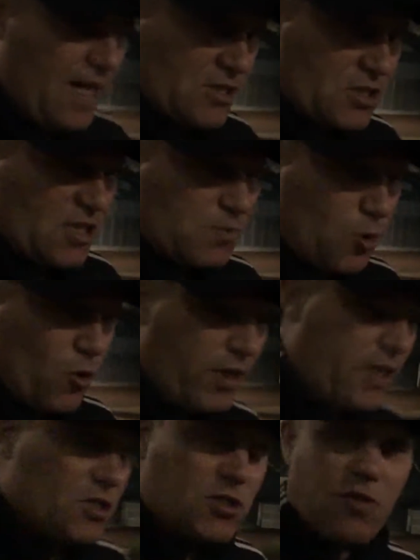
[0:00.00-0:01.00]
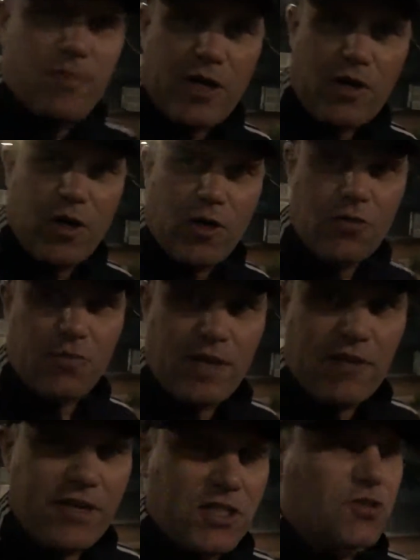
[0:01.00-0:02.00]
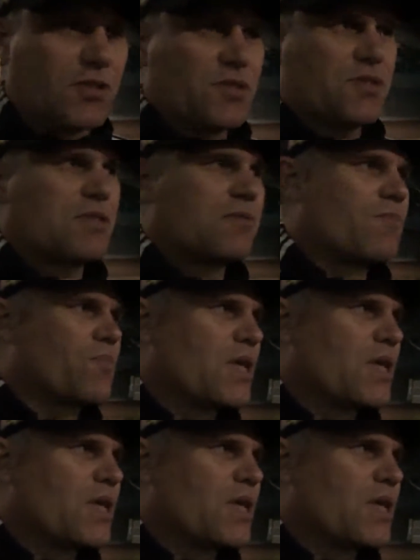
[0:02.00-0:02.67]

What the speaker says: largely exploring the issue of mental health among veterans,